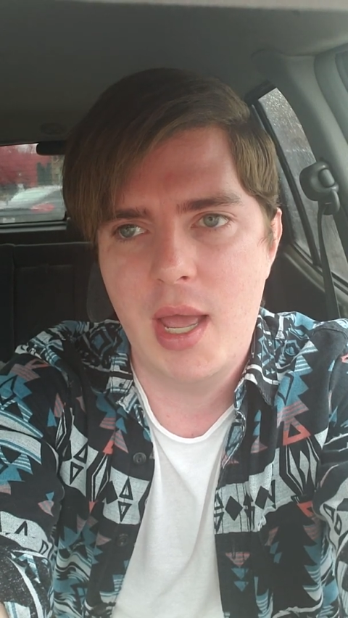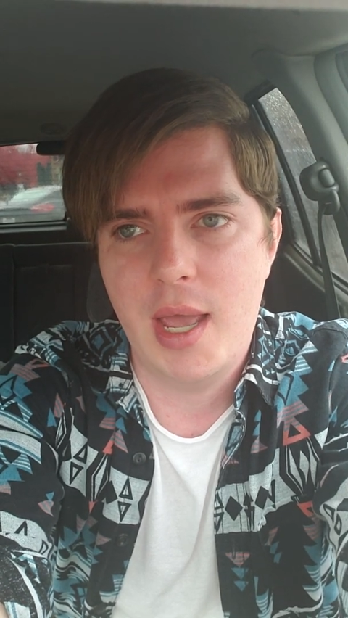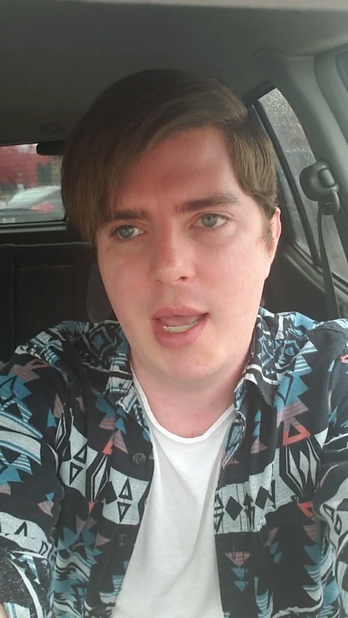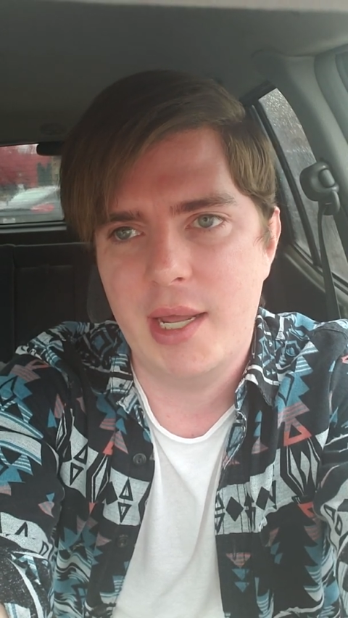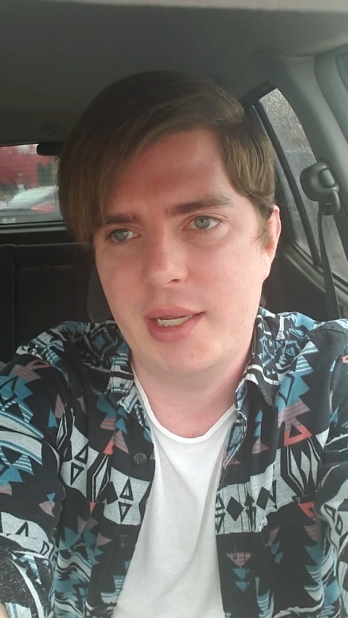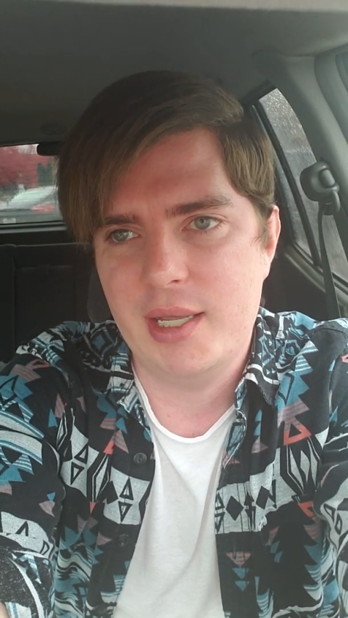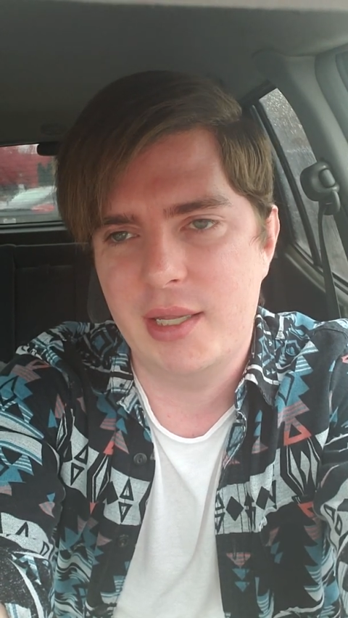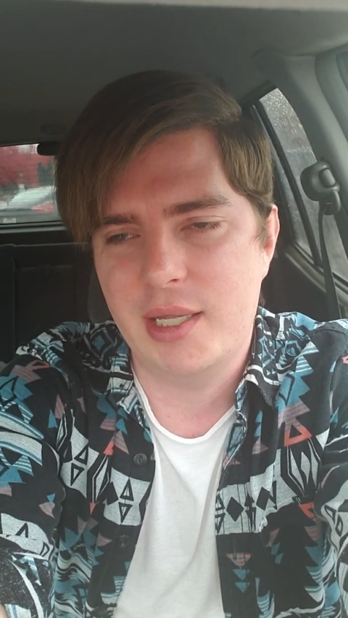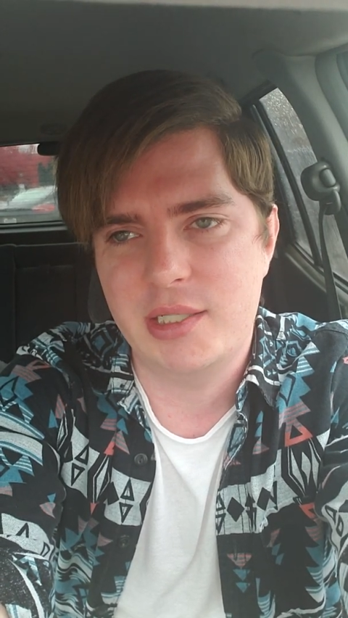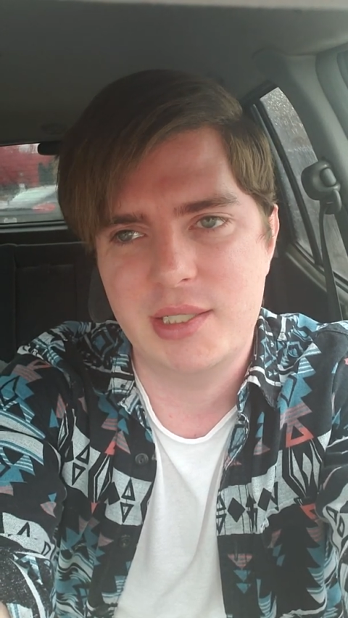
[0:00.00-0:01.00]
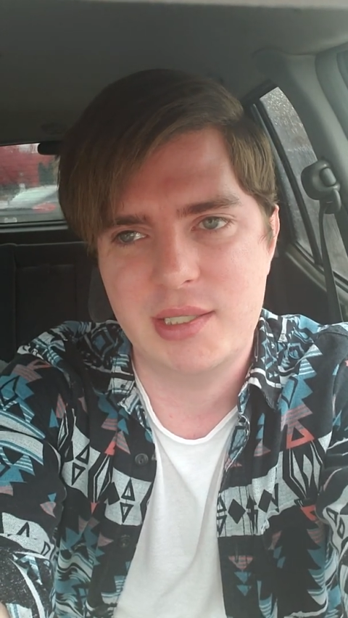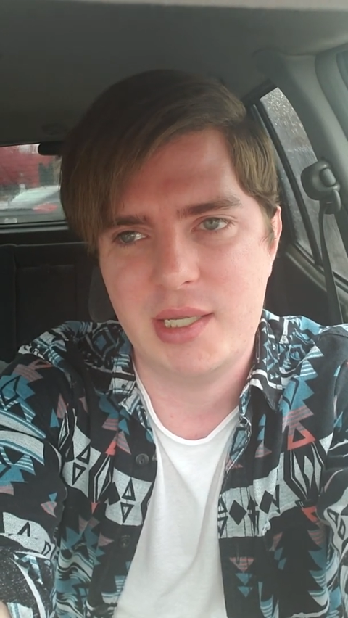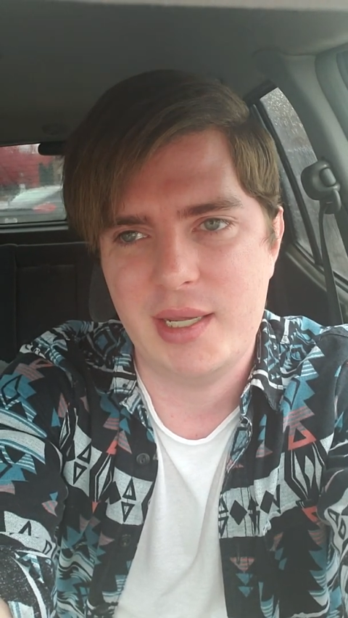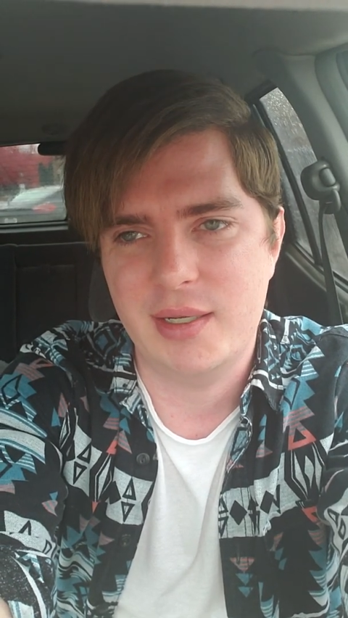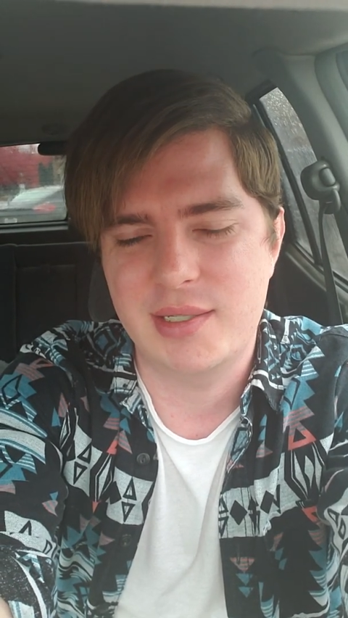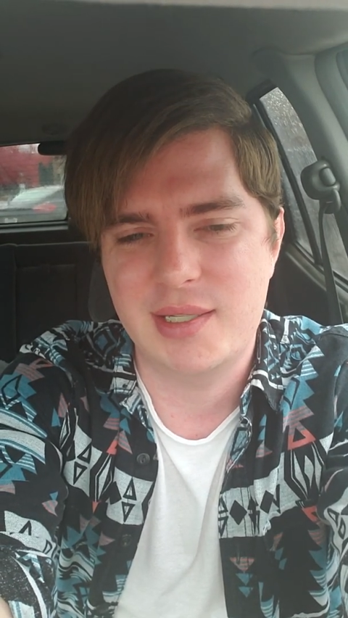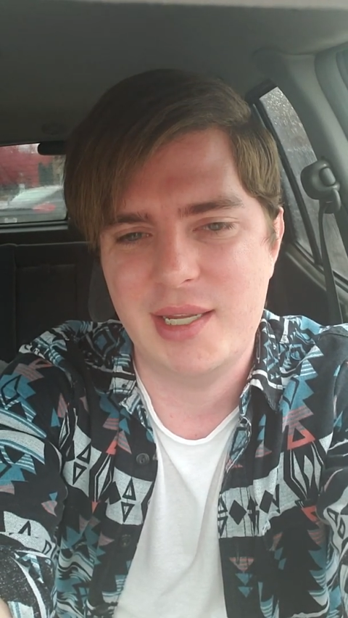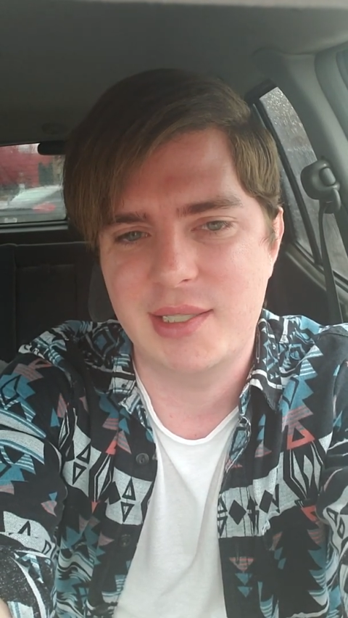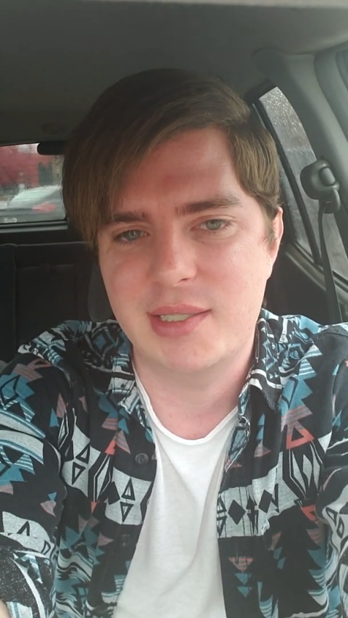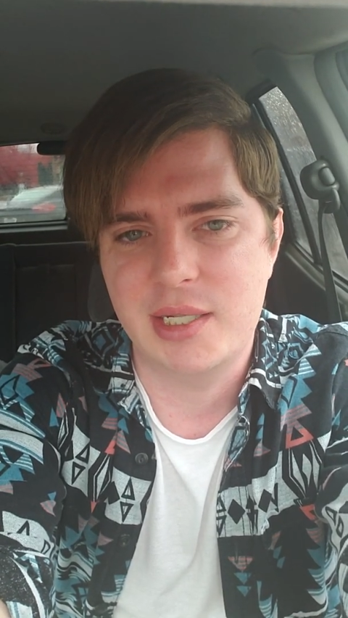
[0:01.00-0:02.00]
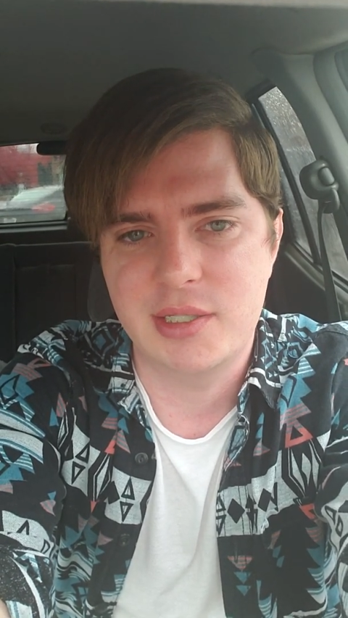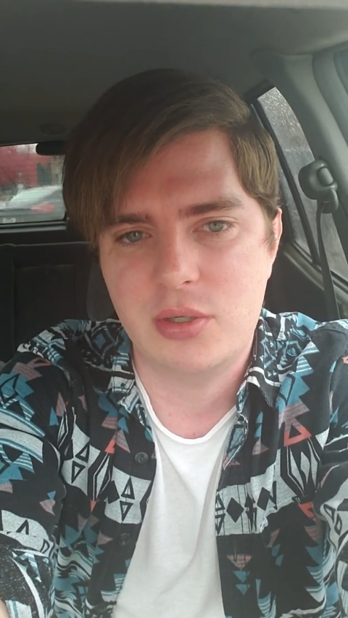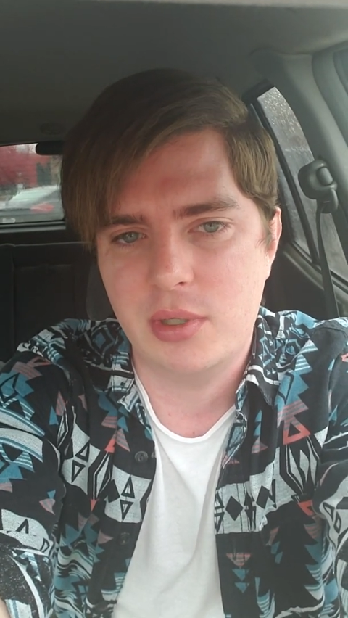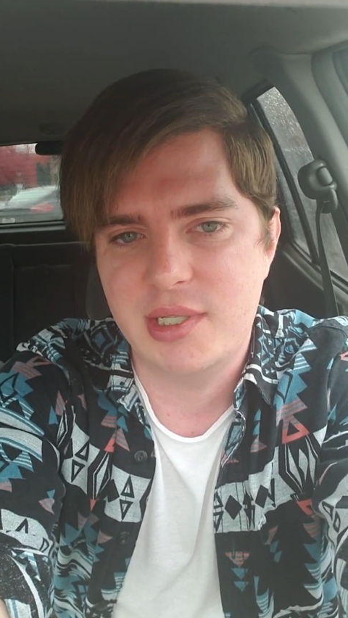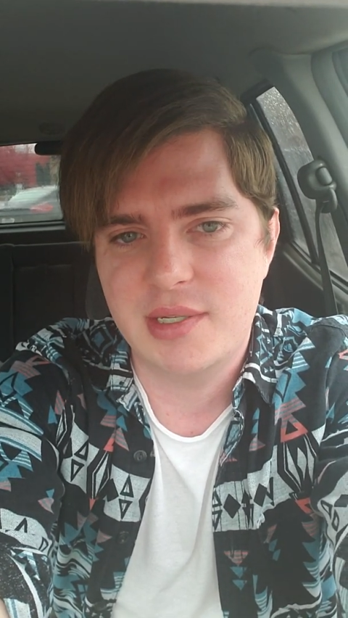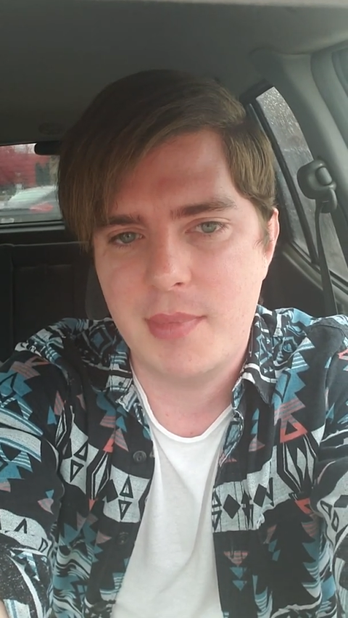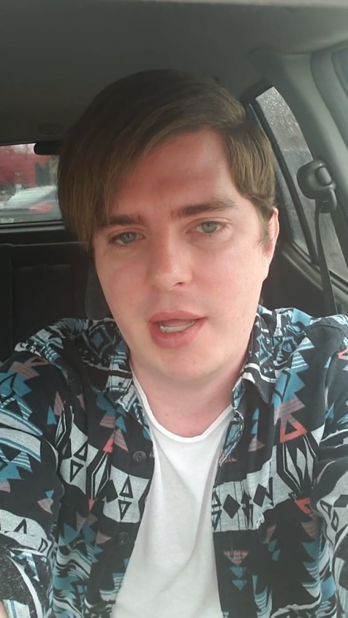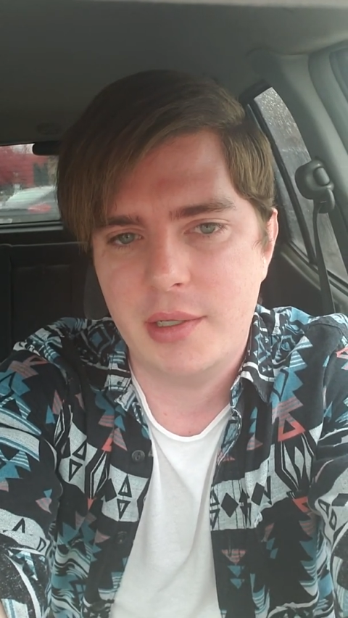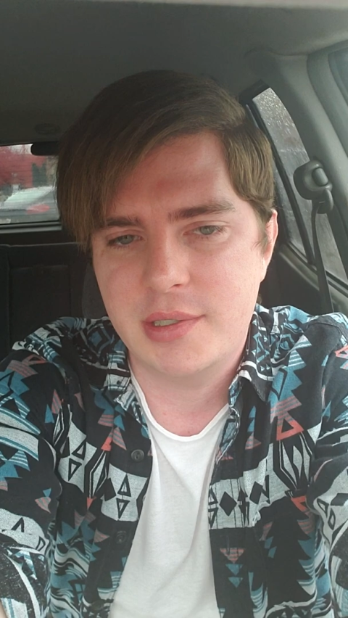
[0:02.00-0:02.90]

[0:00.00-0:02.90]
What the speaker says: And again, that's just like a slight sunscreen smell.